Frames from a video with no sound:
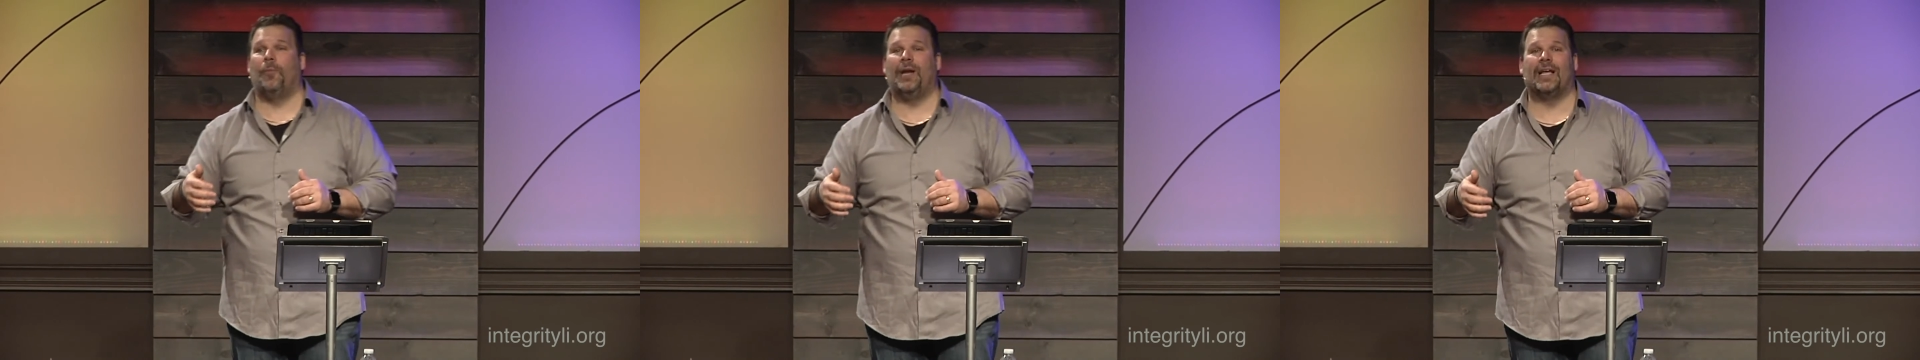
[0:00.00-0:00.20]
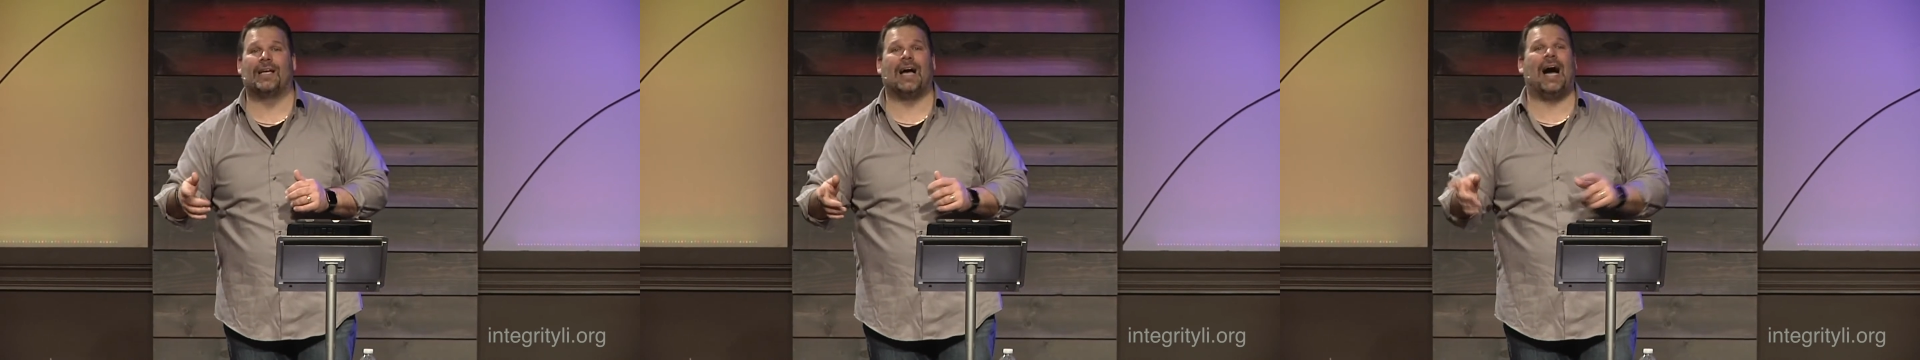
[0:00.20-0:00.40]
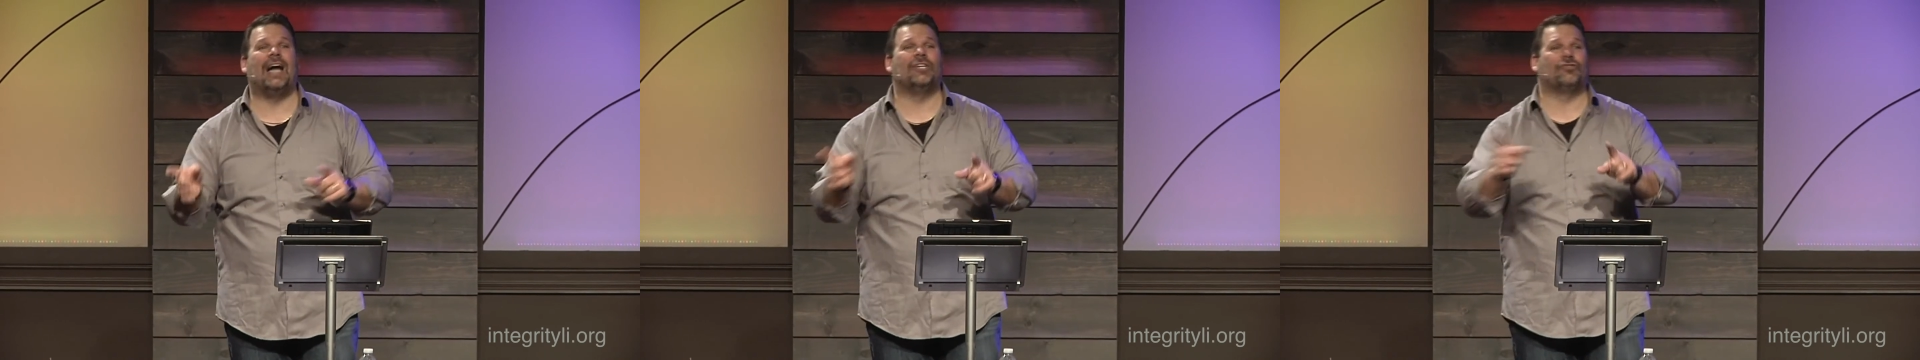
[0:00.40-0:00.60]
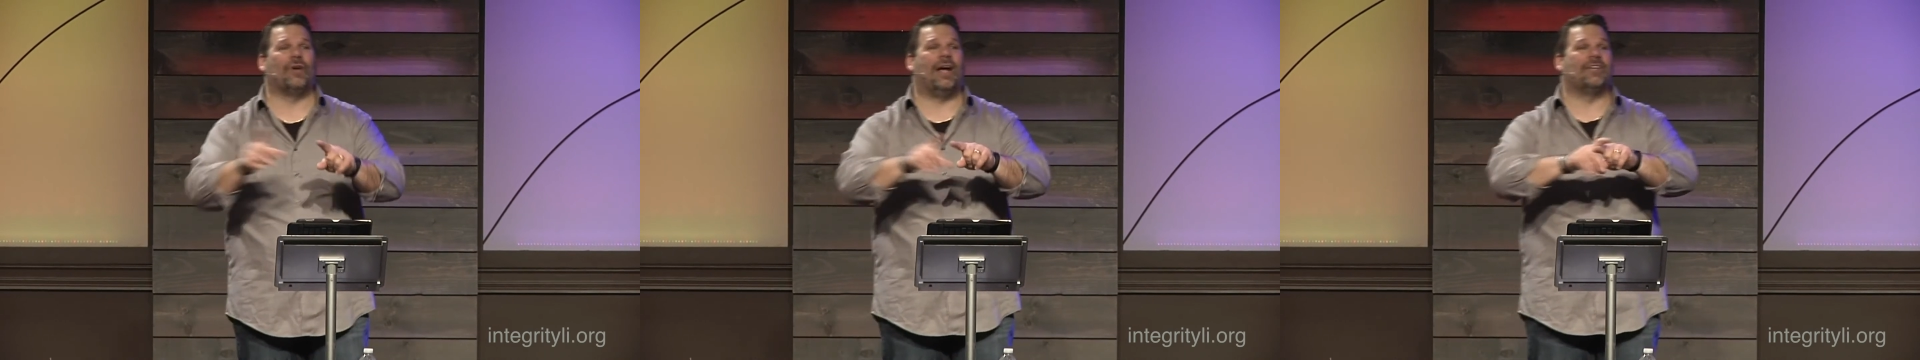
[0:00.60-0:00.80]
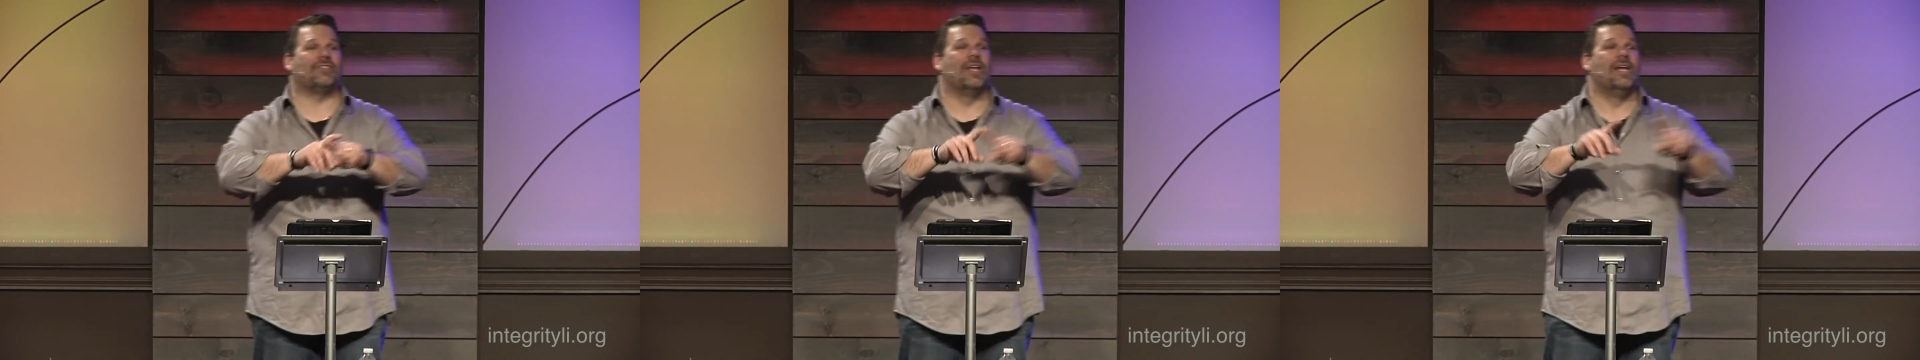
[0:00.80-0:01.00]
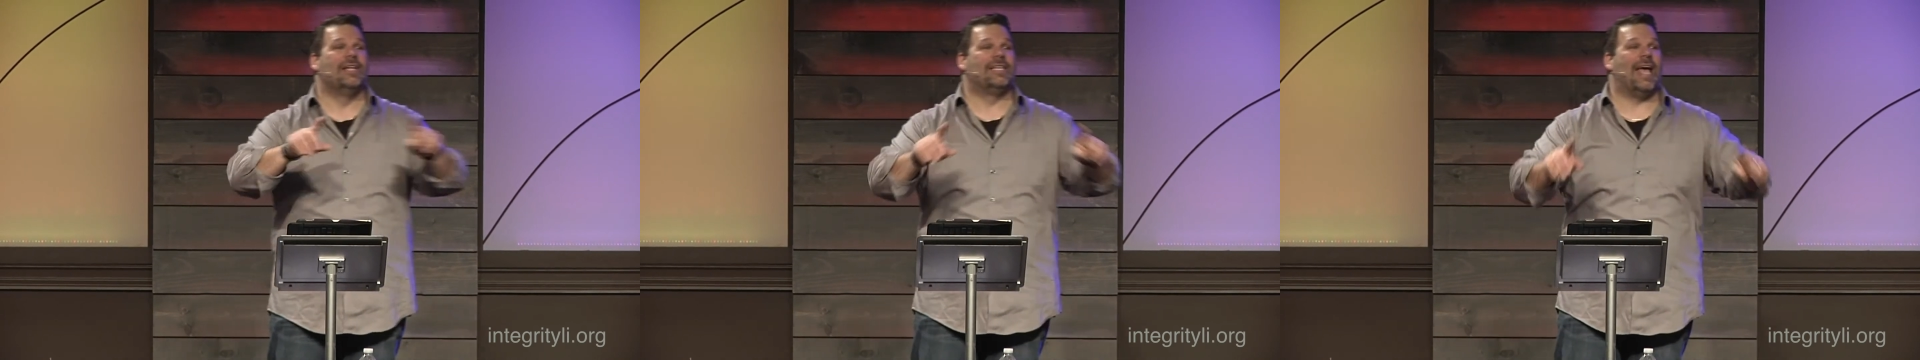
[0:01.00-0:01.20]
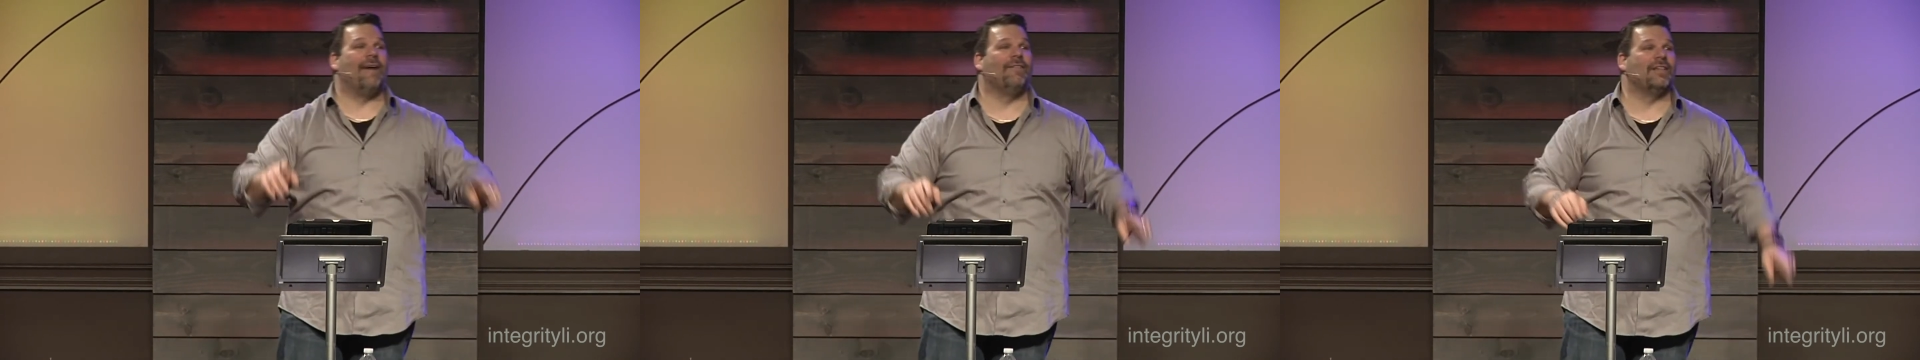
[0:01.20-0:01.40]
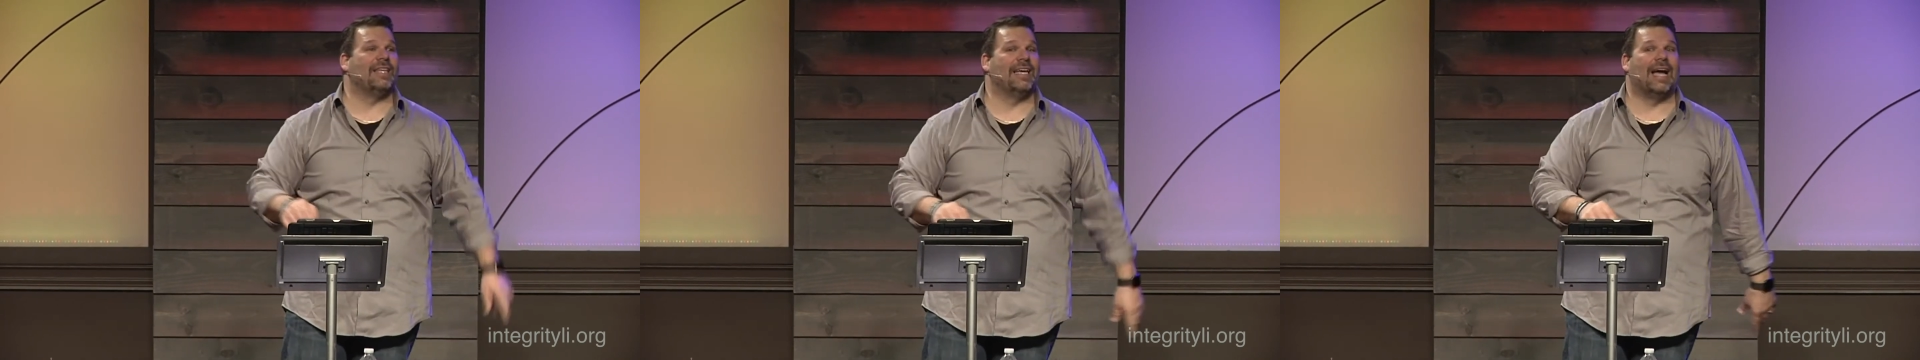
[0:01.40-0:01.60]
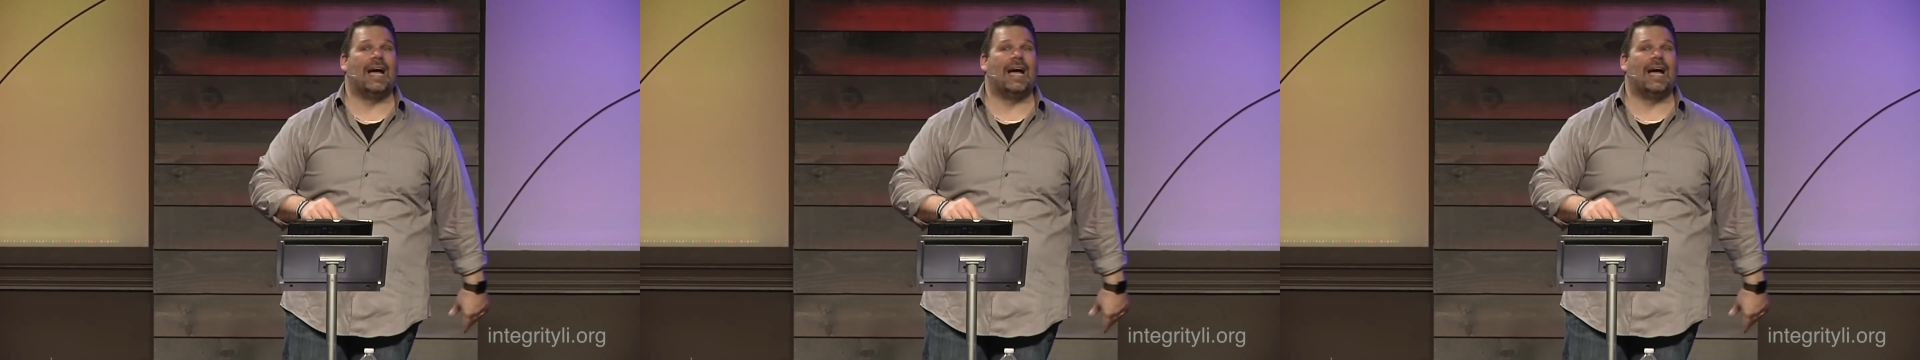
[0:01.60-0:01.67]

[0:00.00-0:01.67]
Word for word: but in contrast to everything